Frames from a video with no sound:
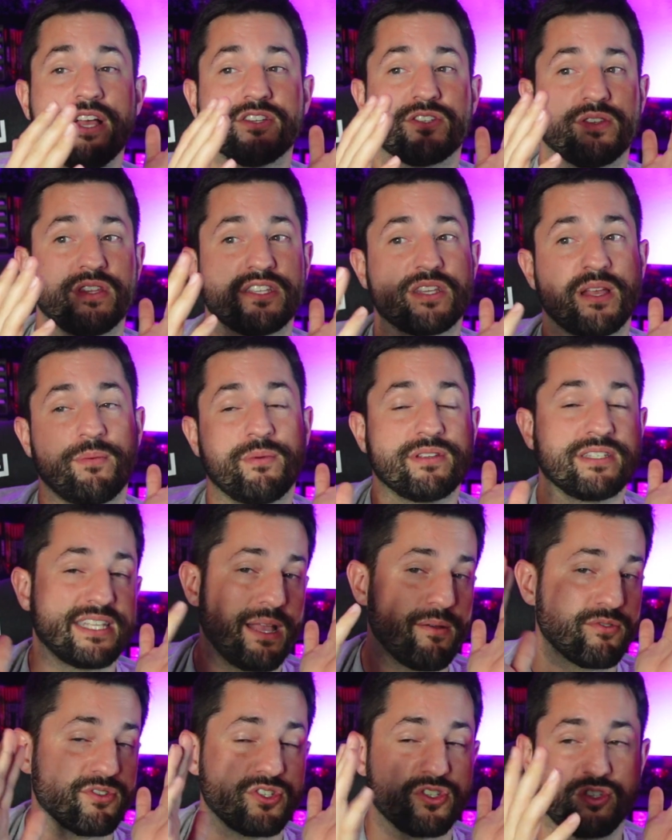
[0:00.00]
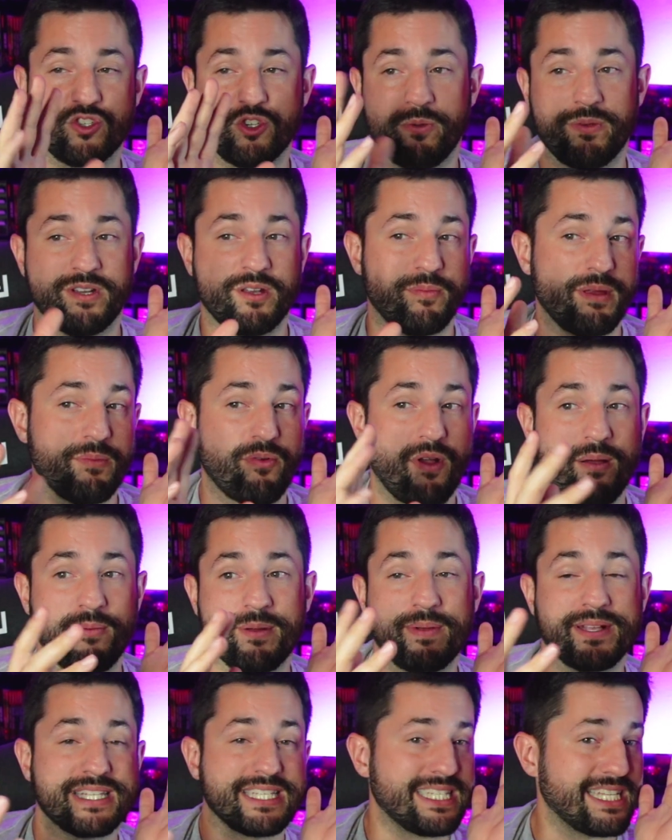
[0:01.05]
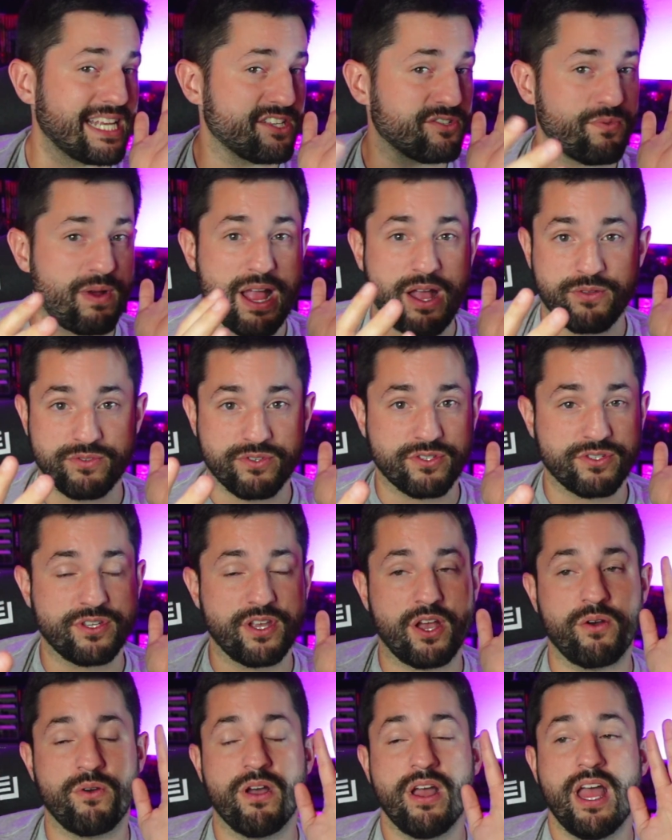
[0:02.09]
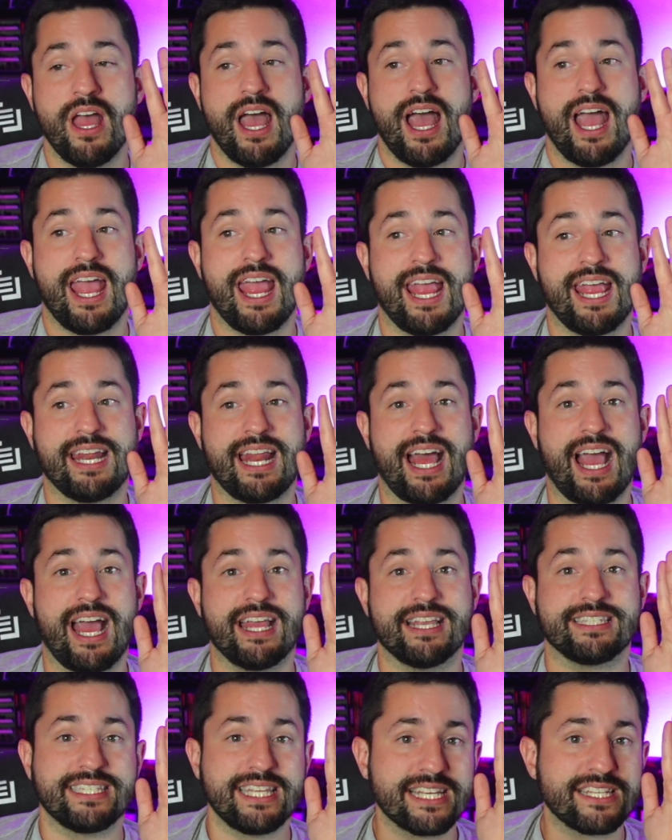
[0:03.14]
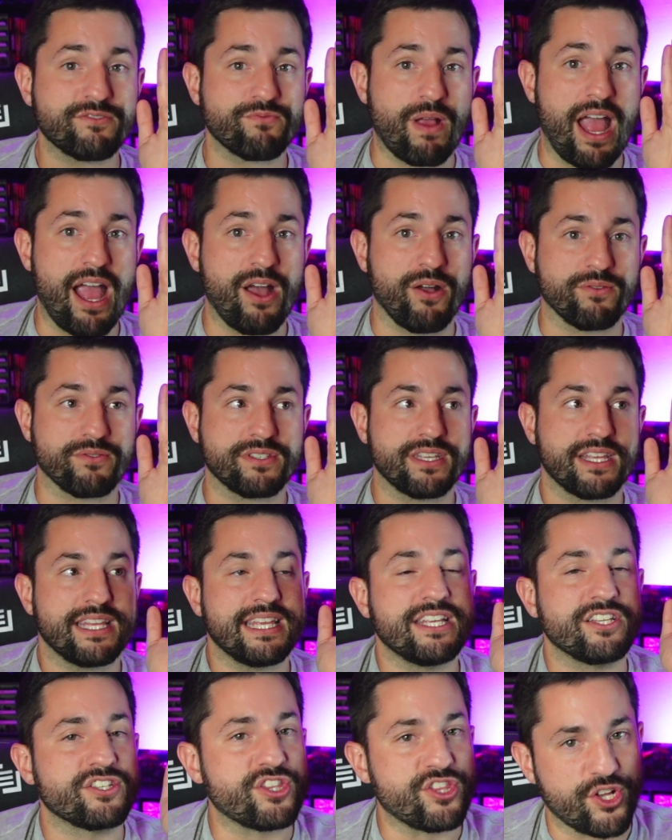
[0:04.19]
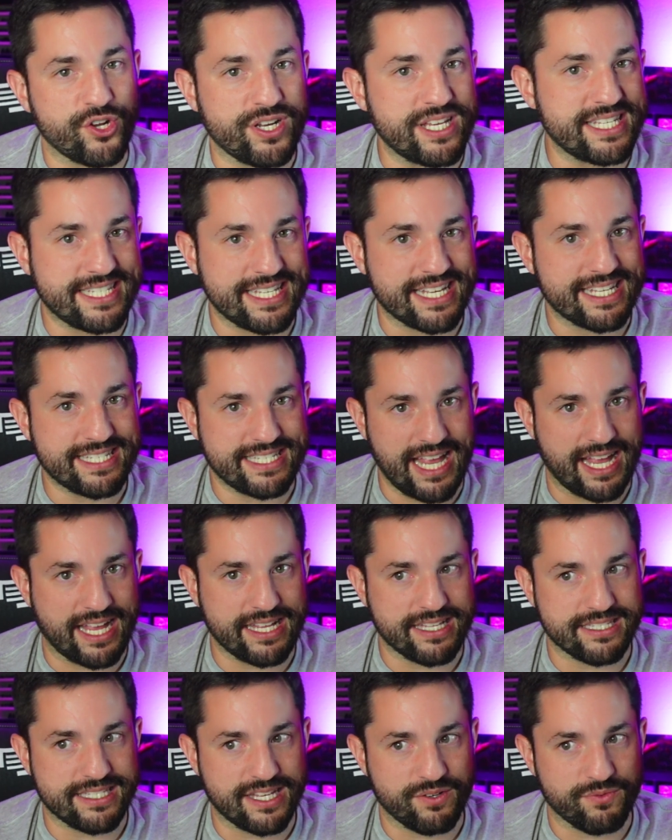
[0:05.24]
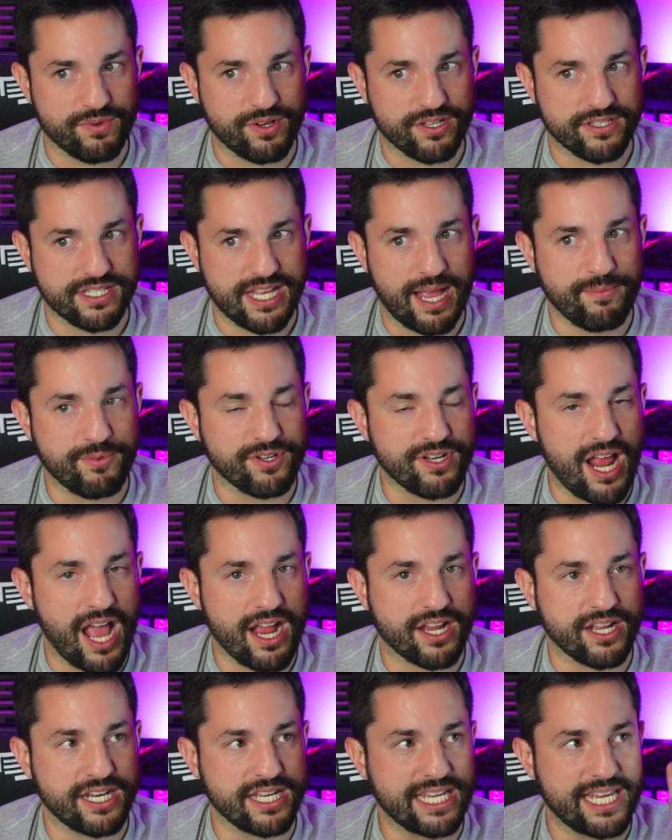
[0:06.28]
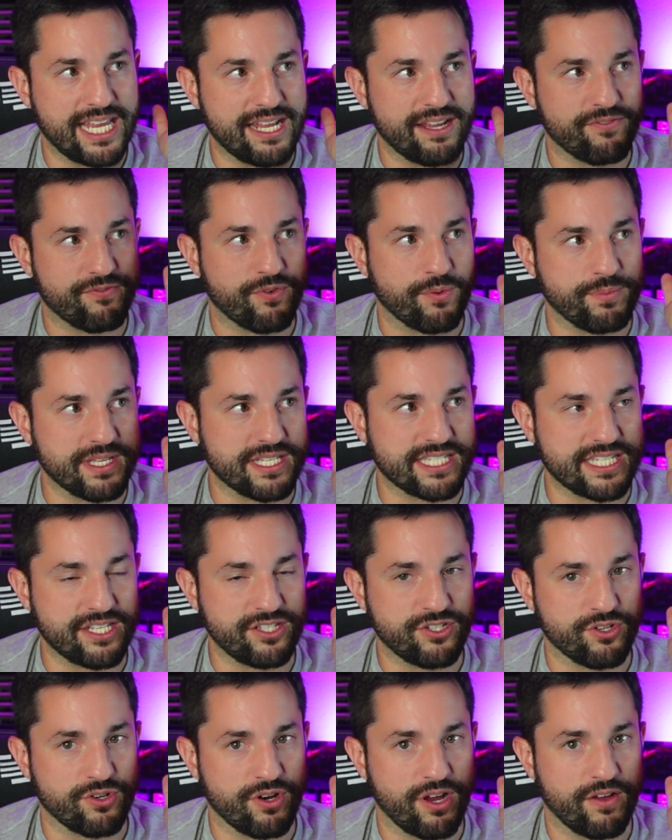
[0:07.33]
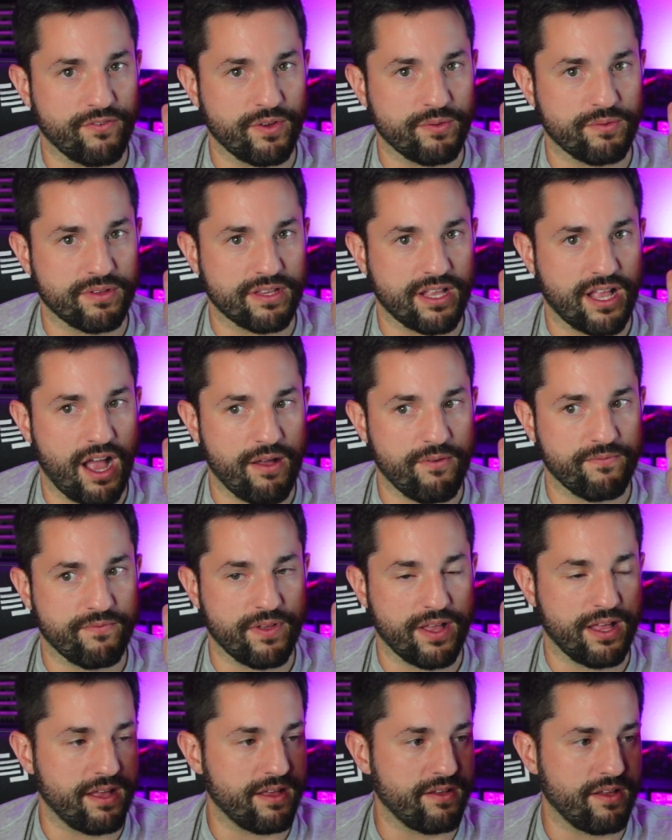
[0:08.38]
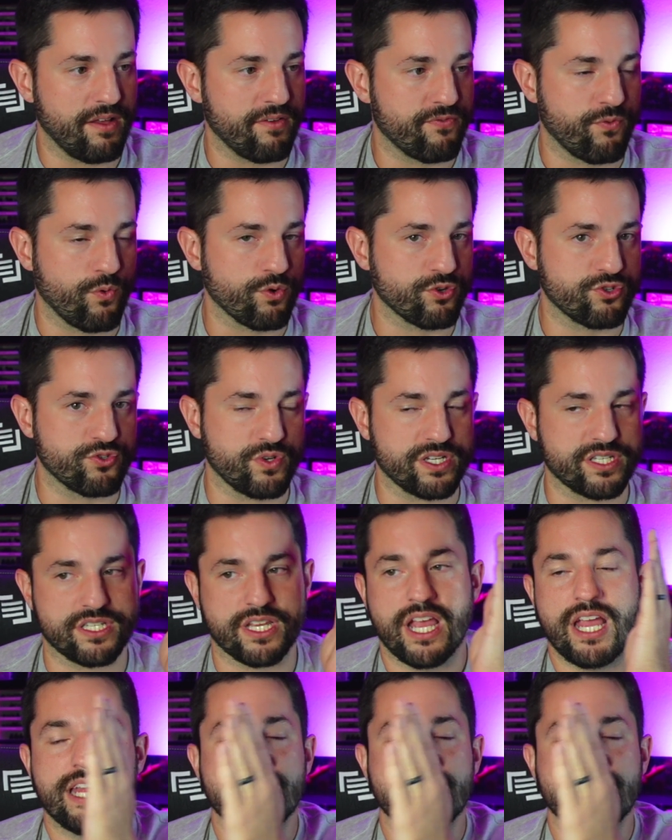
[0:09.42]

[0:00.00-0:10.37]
So this I was assuming to be probably about 6 rounds or so. And 6 rounds is 36 seconds in real time. You're not going to get from the center of a fortress